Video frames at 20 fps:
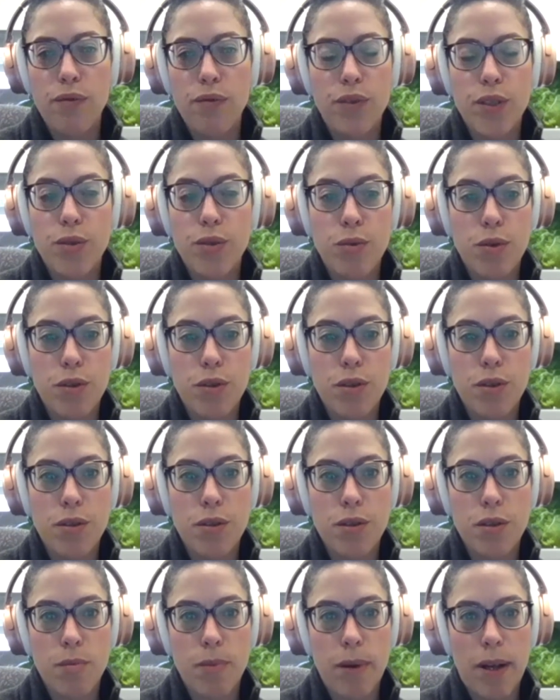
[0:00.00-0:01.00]
of
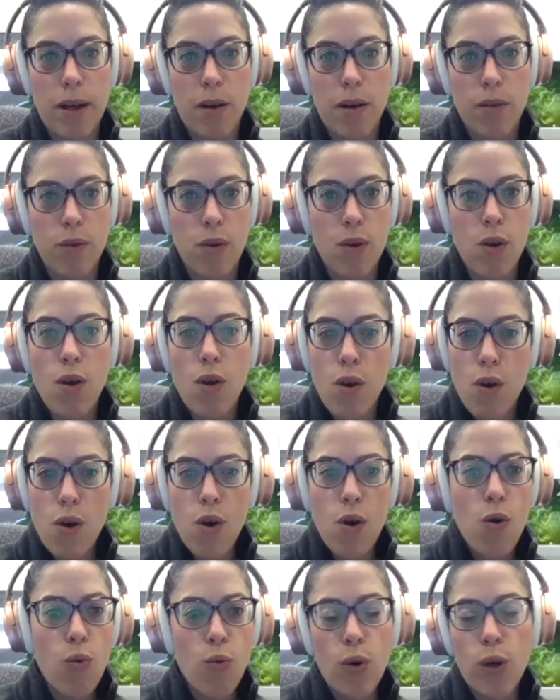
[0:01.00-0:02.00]
resources about
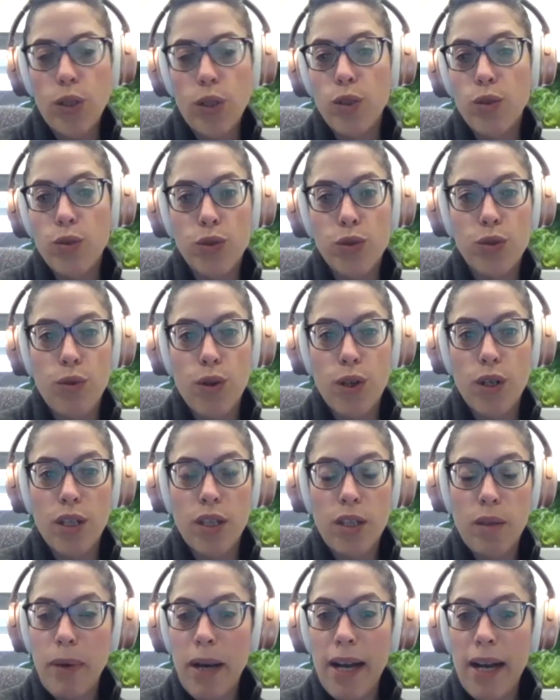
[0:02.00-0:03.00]
what used to work
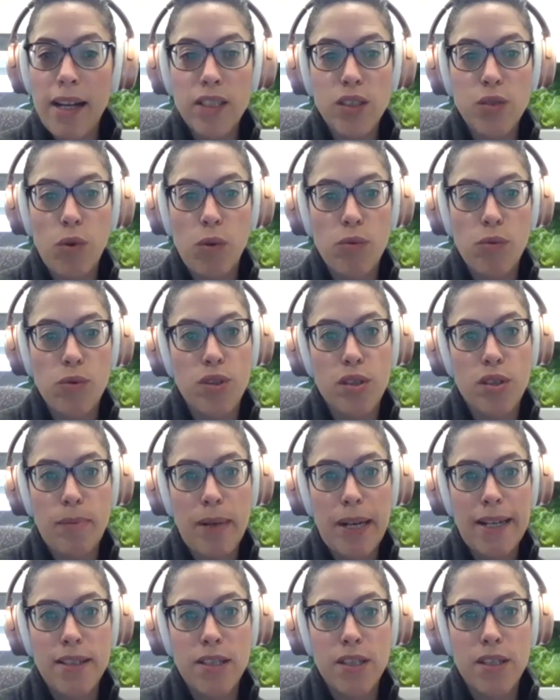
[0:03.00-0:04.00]
in the past, what was the
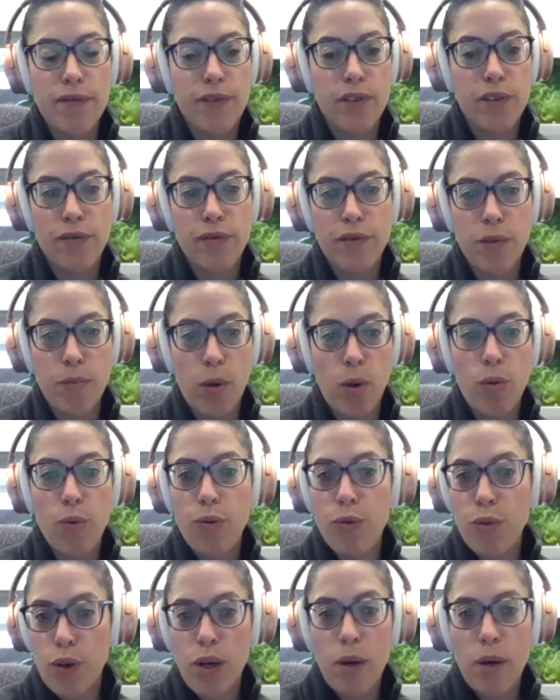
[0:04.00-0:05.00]
best for both
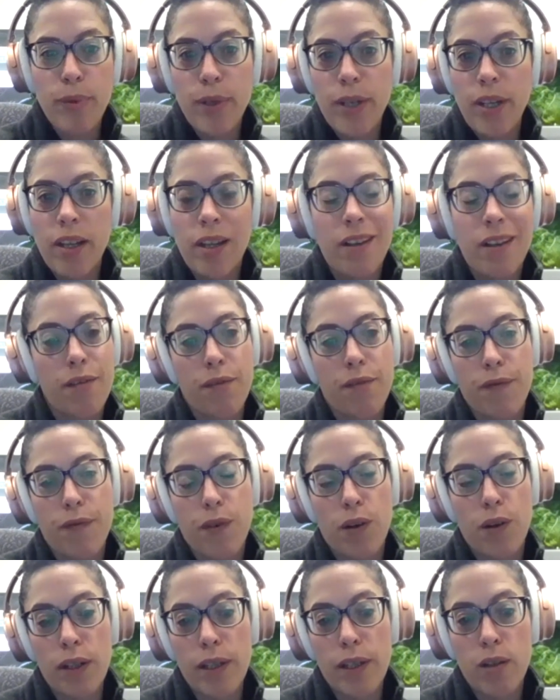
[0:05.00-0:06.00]
the company and
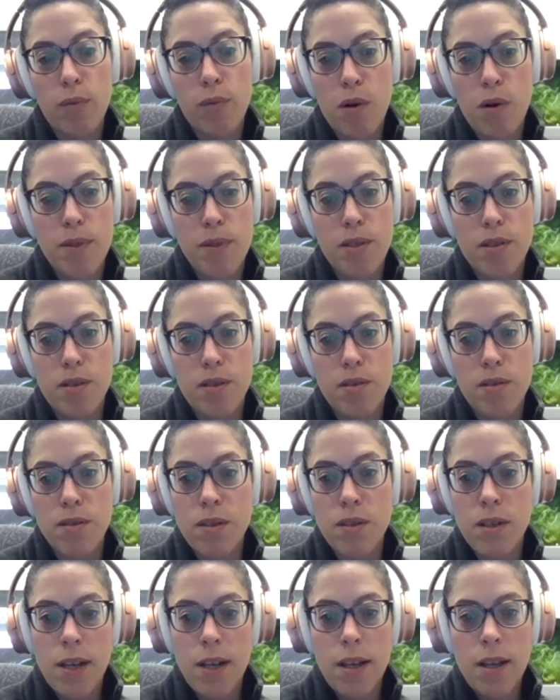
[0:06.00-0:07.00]
for legal
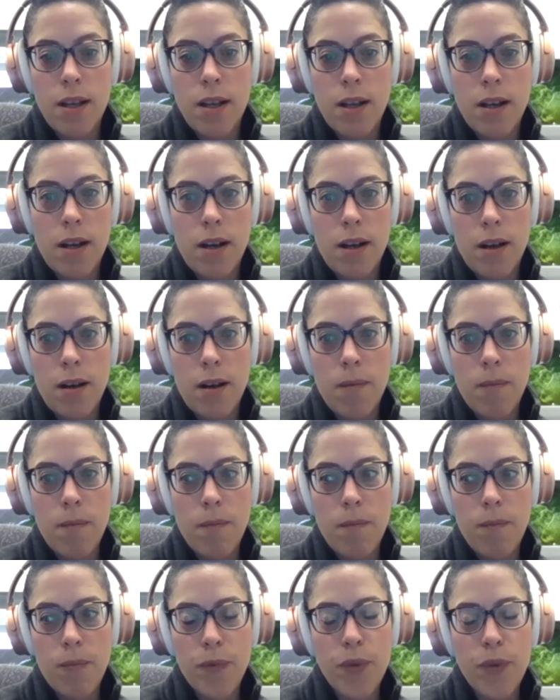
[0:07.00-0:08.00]
purposes.
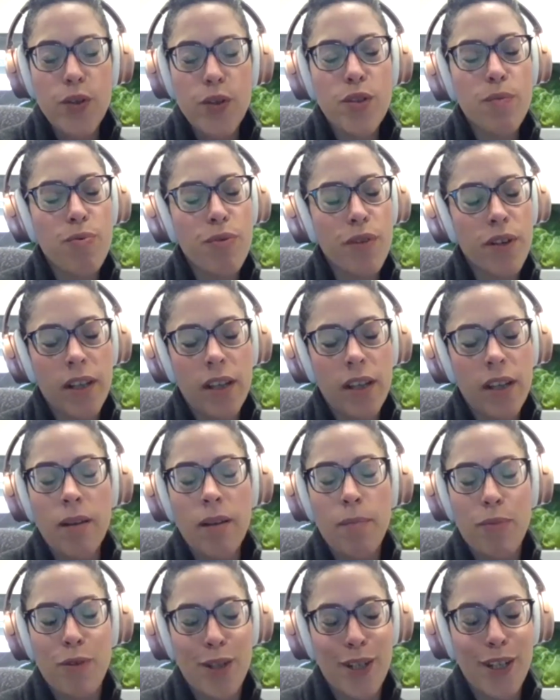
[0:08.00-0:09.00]
There's a
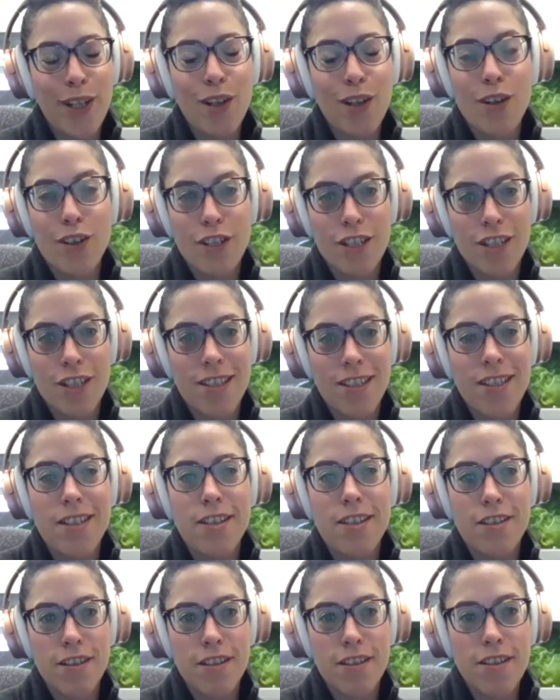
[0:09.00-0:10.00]
pretty large
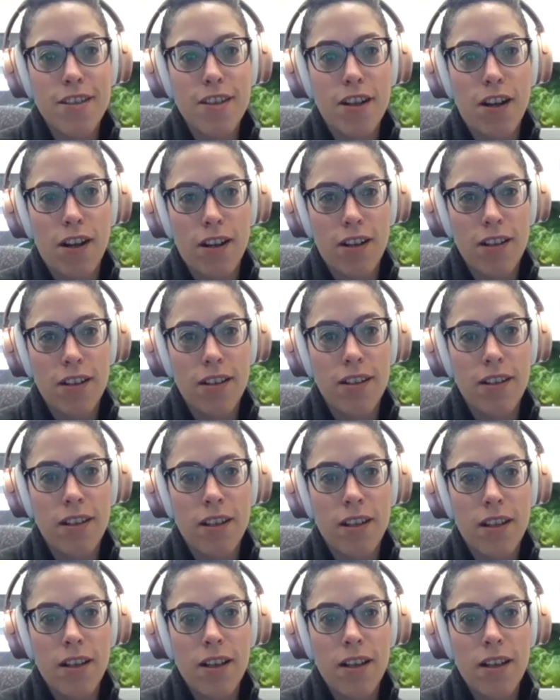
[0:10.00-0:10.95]
consensus on